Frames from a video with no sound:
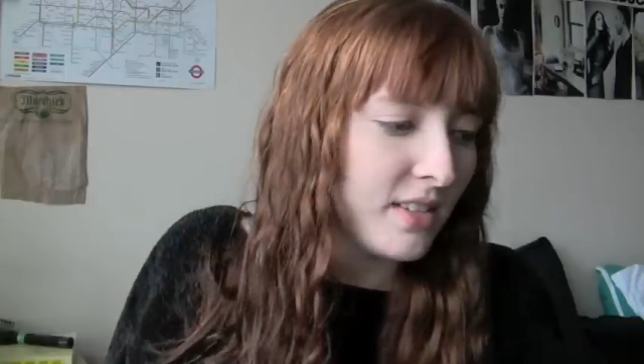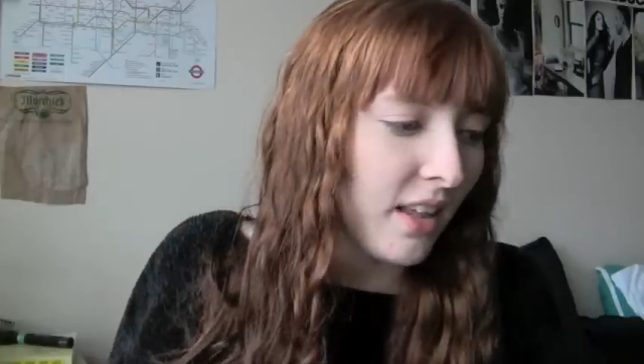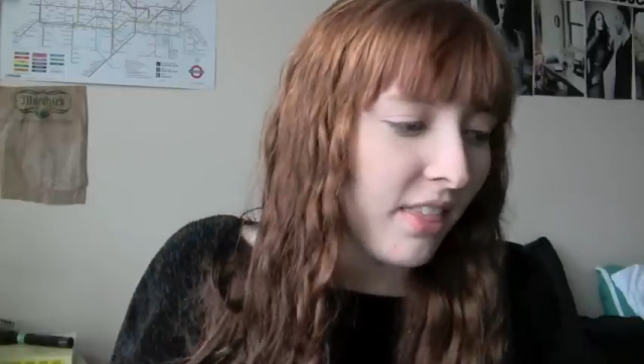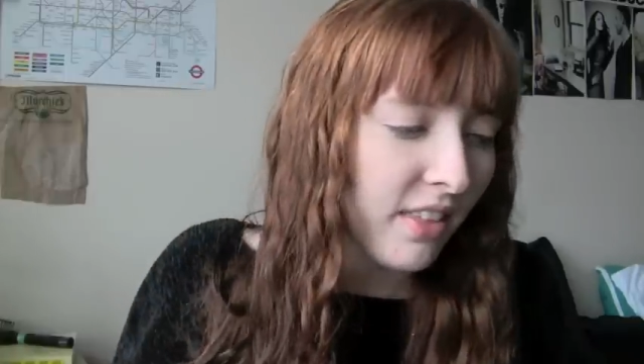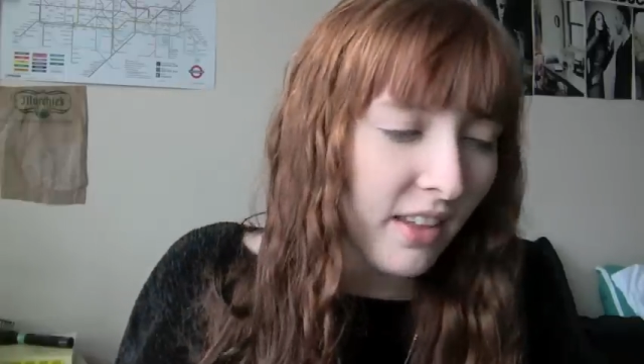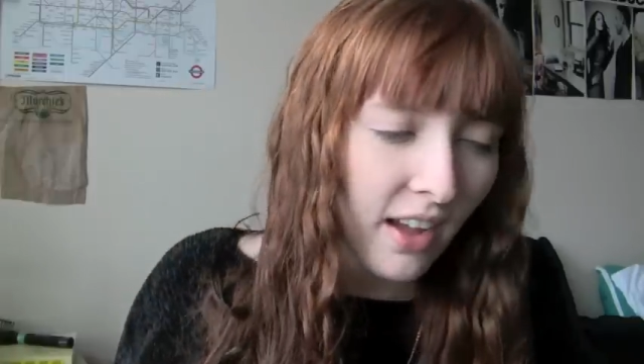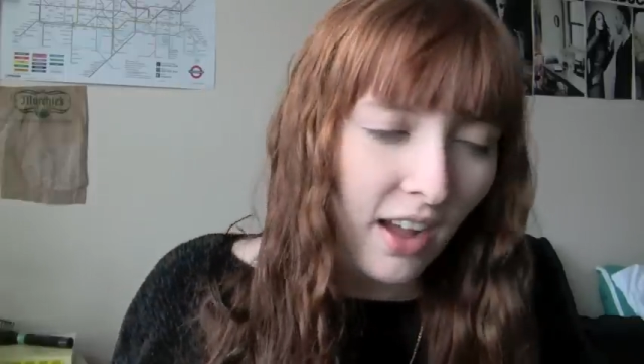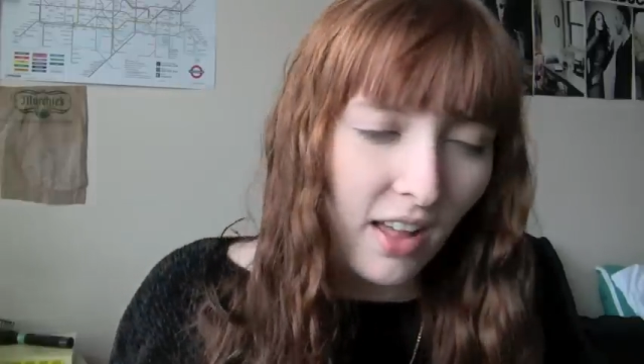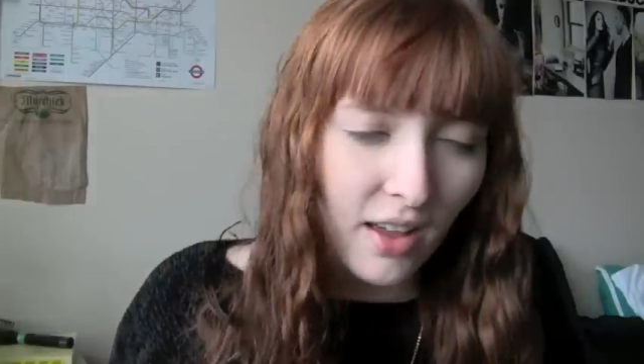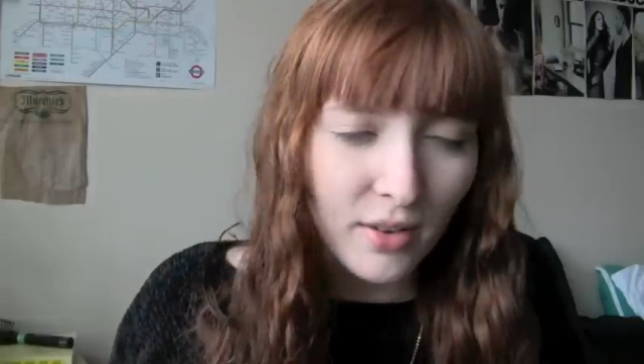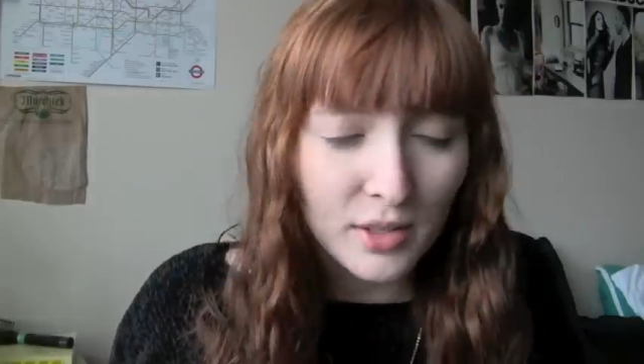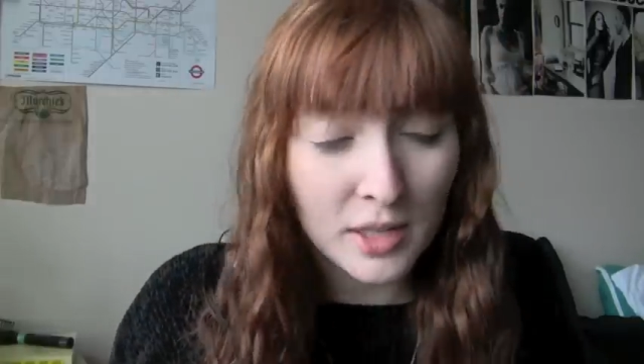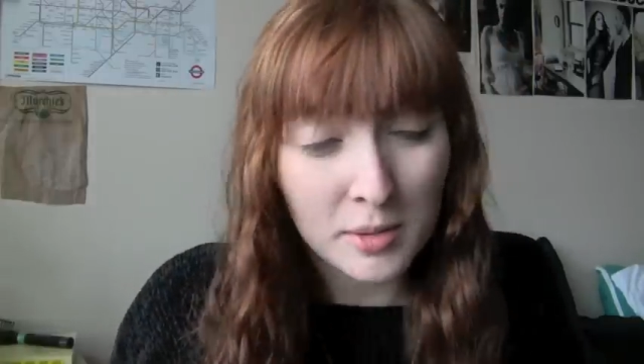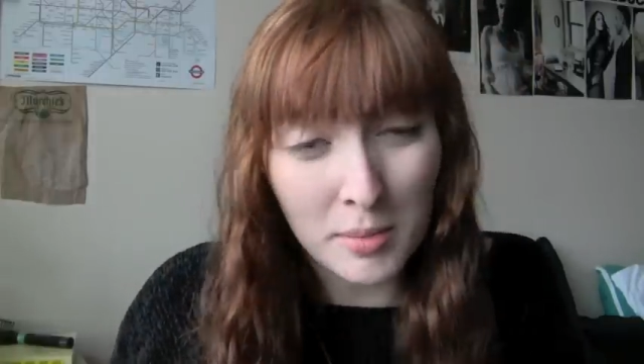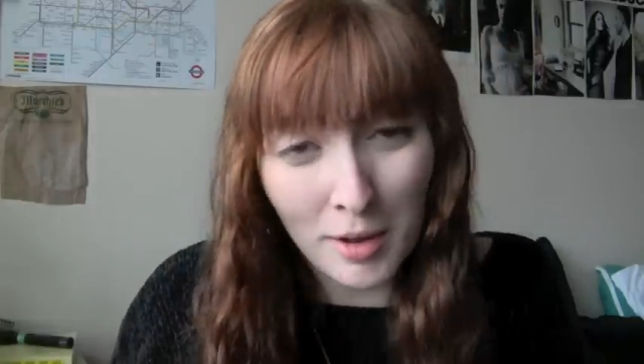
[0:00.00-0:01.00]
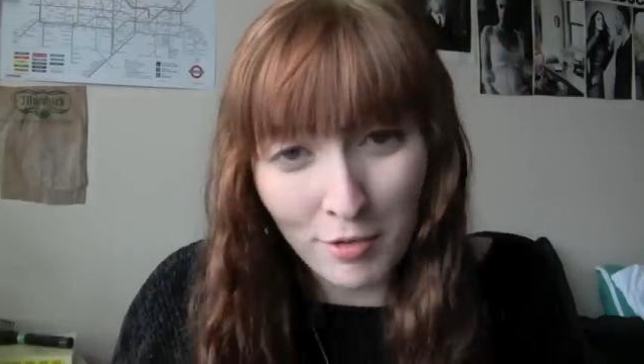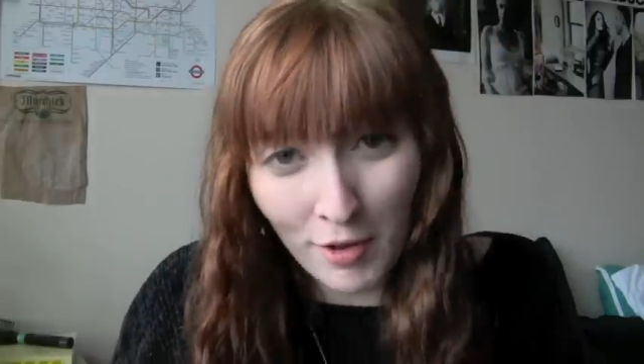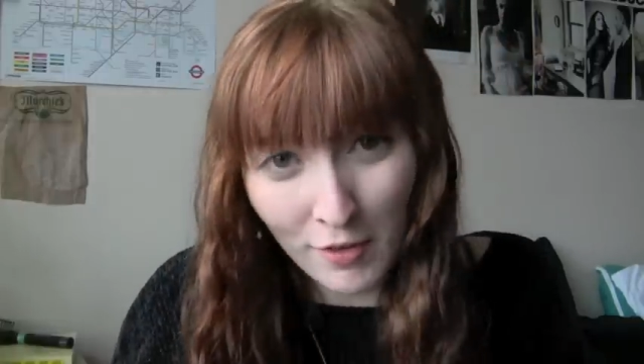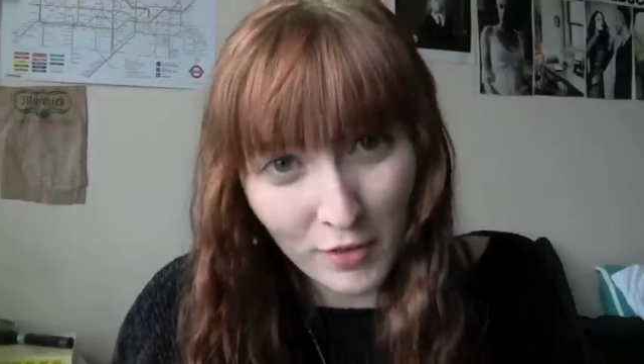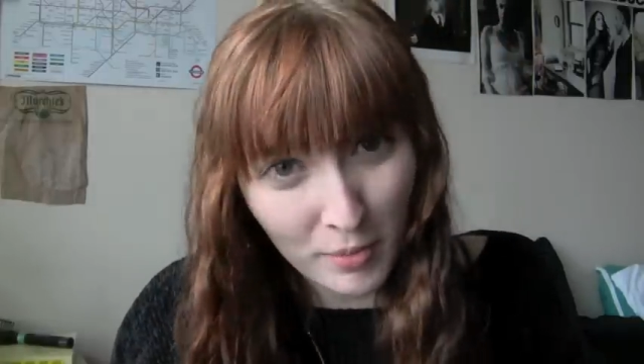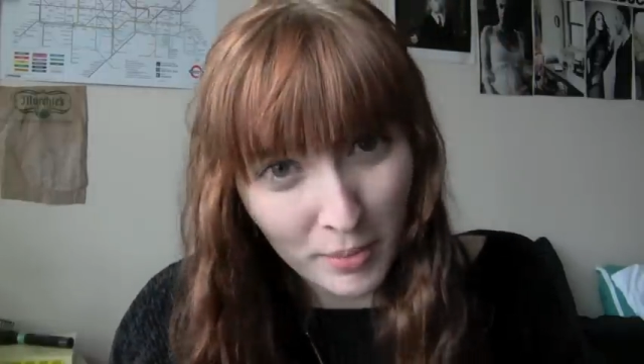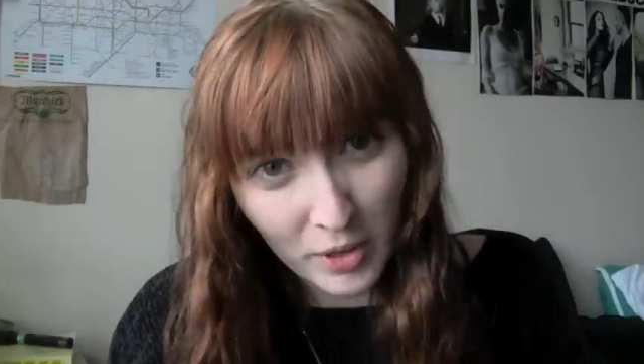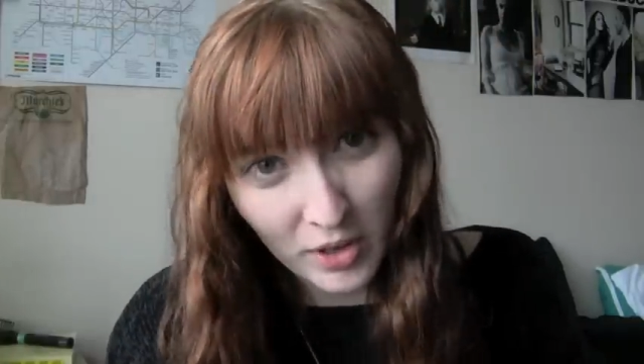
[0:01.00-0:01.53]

Deathly Hallows is my favorite